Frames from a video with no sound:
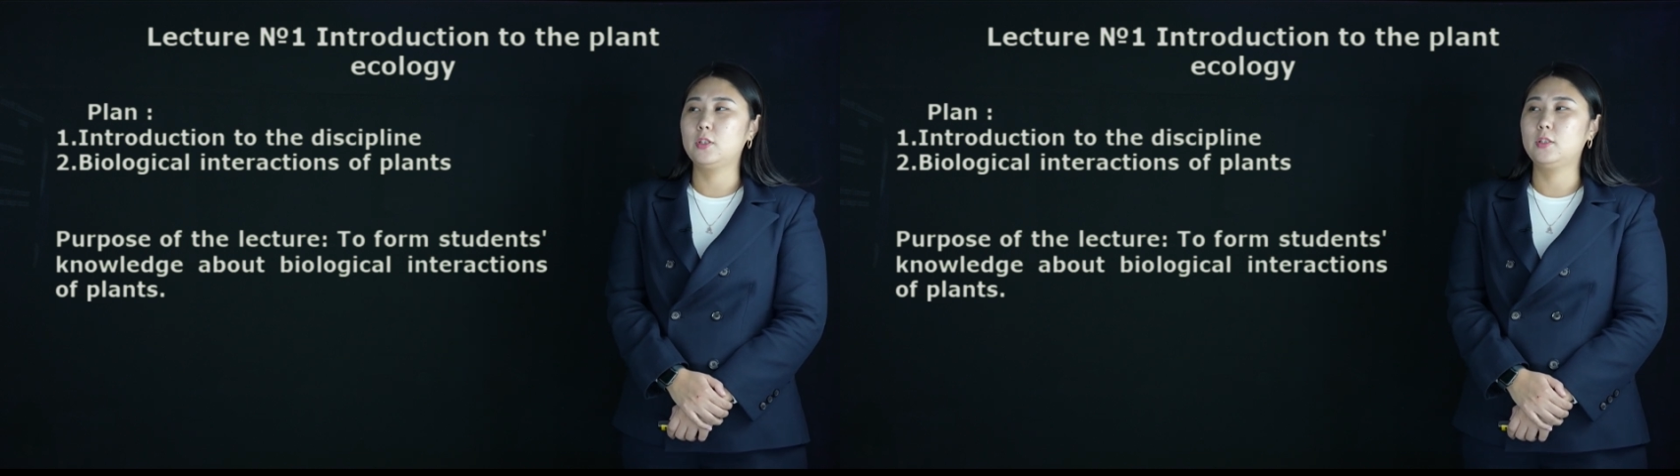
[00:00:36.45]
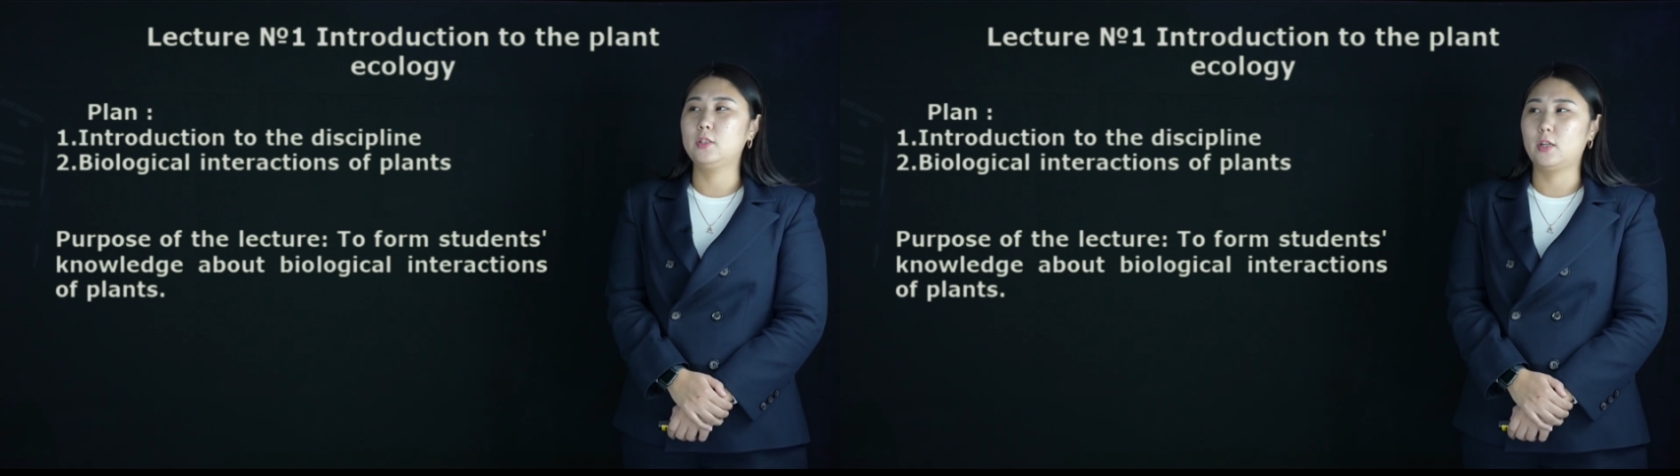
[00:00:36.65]

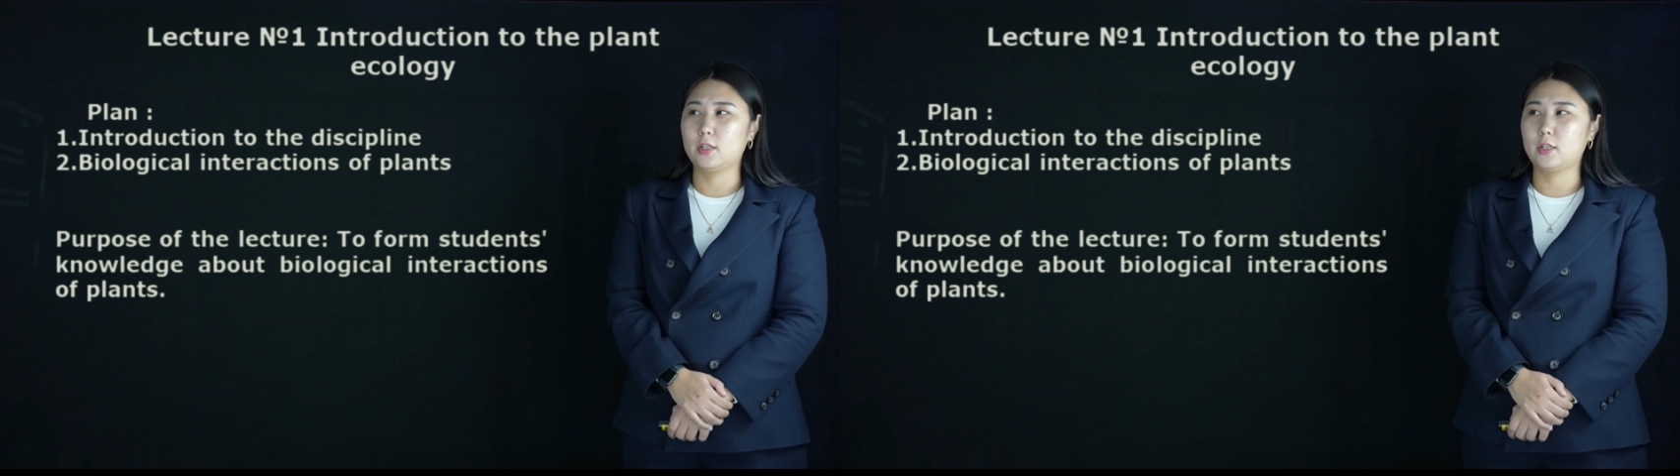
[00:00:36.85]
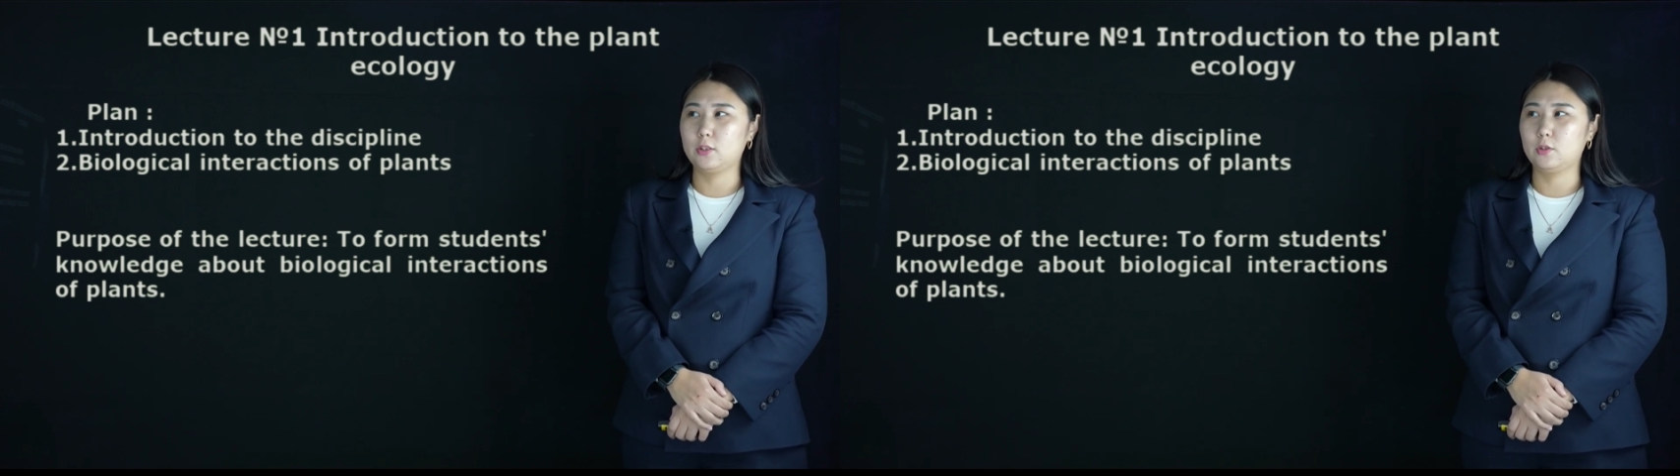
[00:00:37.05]

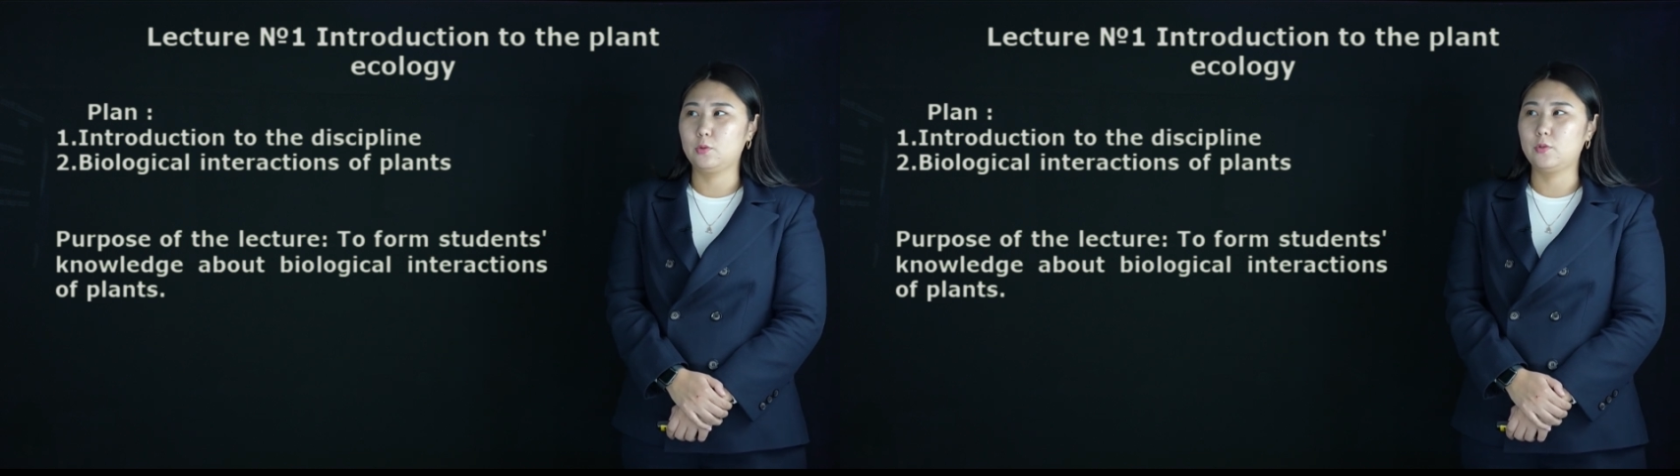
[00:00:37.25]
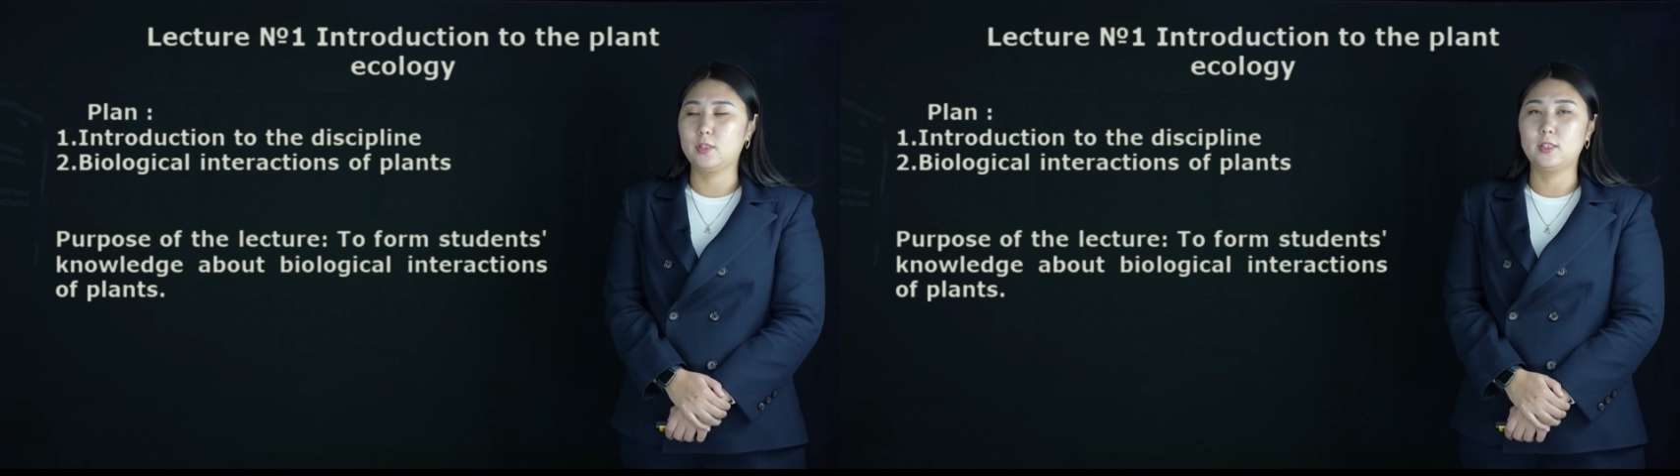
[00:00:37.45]
interaction to
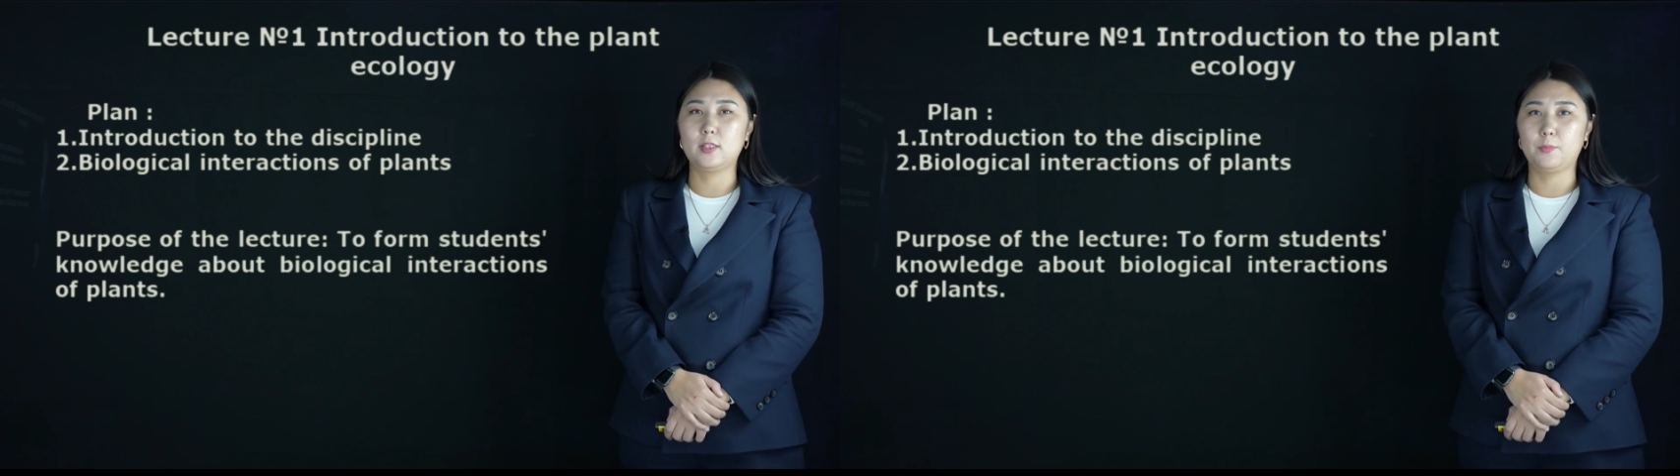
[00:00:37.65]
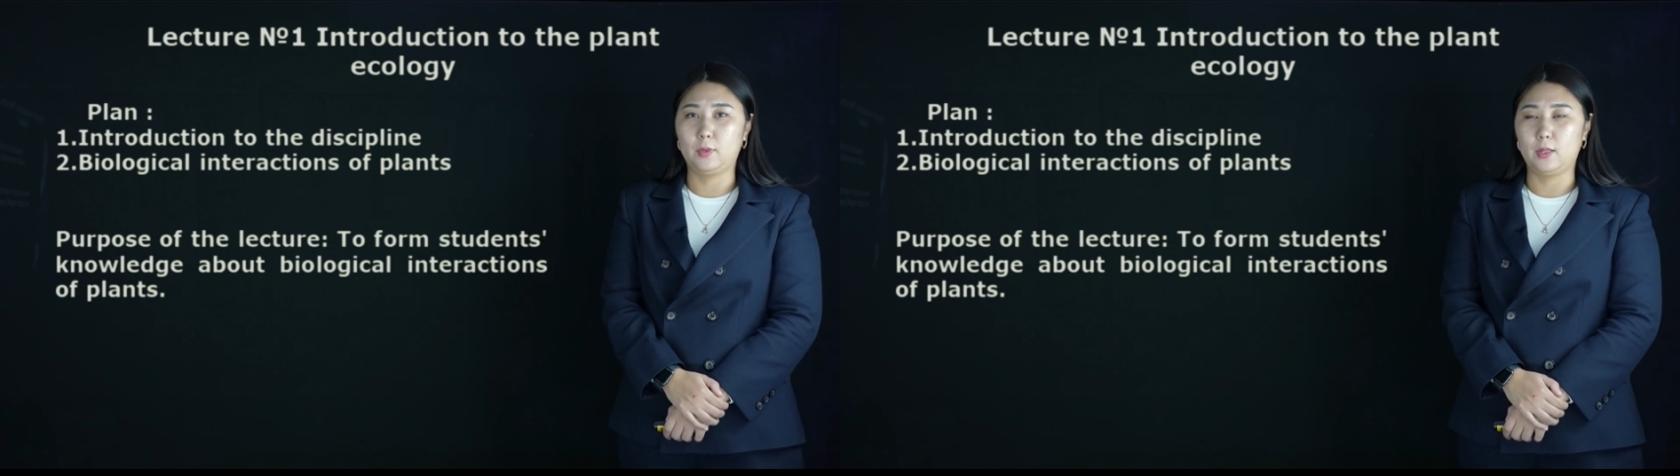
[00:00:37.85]
the
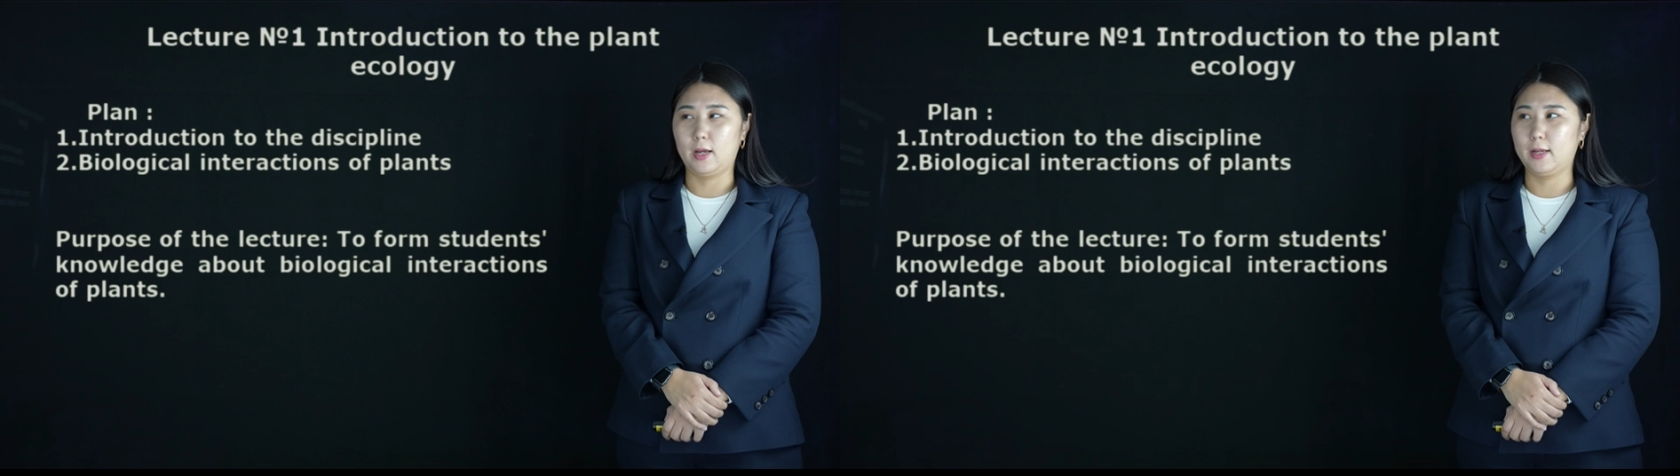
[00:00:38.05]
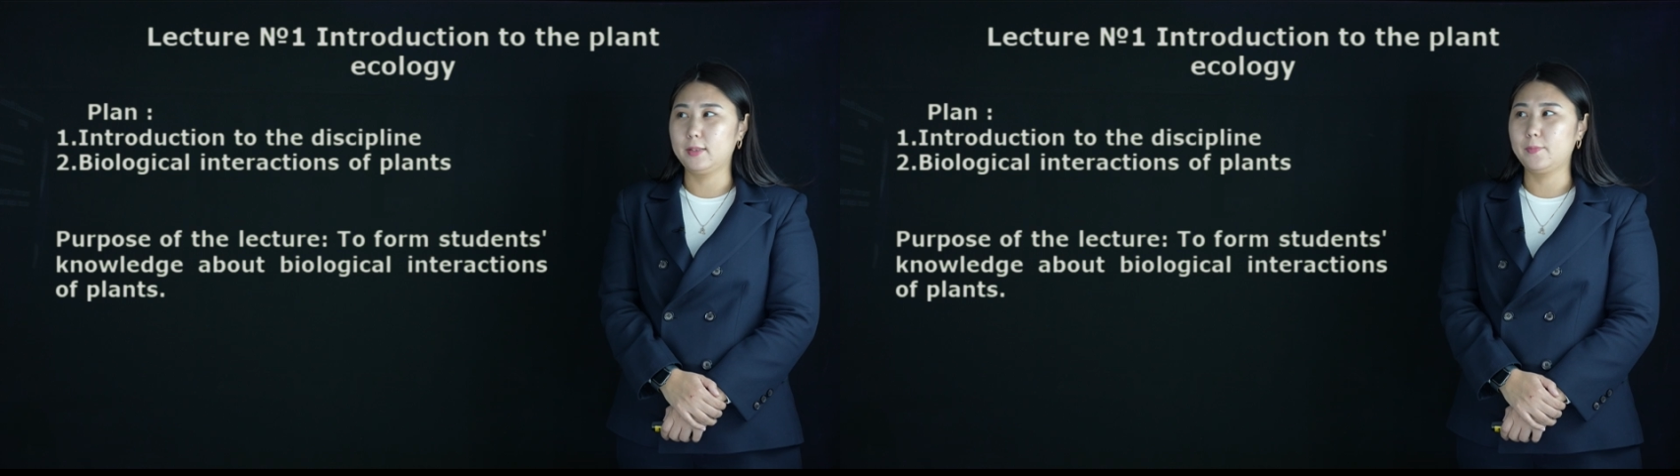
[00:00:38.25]
discipline